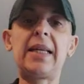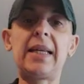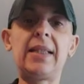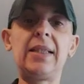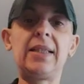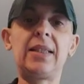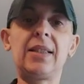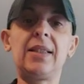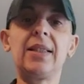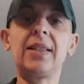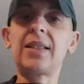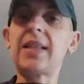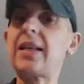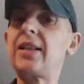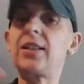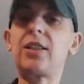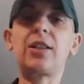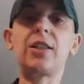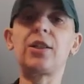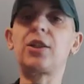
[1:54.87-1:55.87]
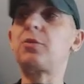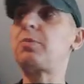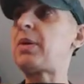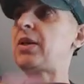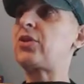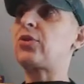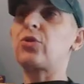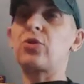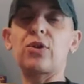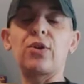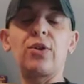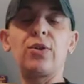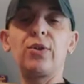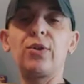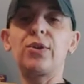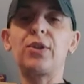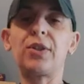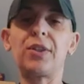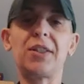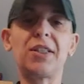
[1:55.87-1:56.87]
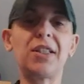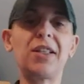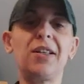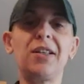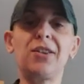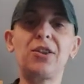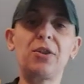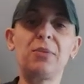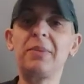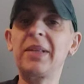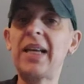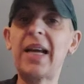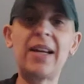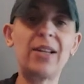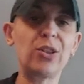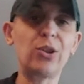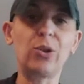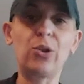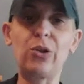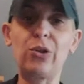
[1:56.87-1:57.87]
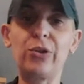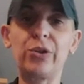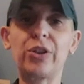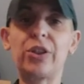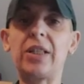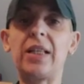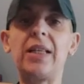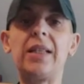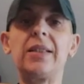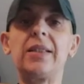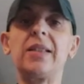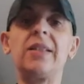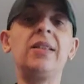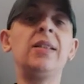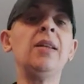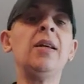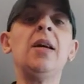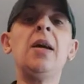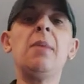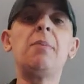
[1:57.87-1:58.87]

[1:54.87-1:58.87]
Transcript: kids and sent to special schools to do mechanical courses and